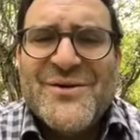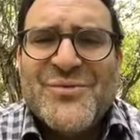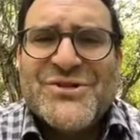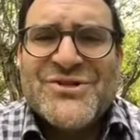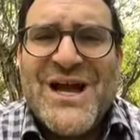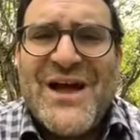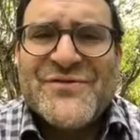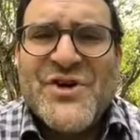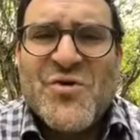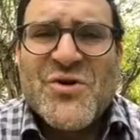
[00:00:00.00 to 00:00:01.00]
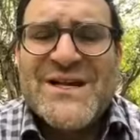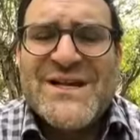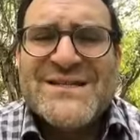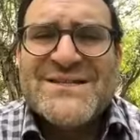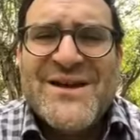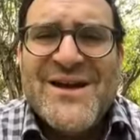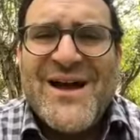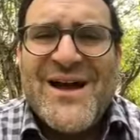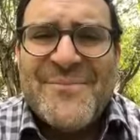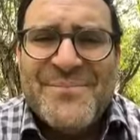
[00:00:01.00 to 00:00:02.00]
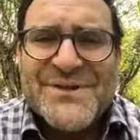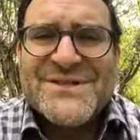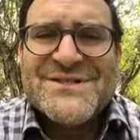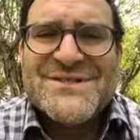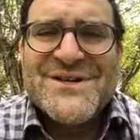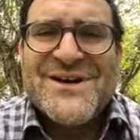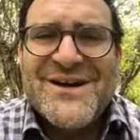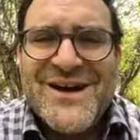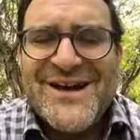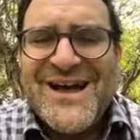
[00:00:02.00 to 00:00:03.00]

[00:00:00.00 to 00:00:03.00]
which uh, Haftorah it is, uh, but this is a, a,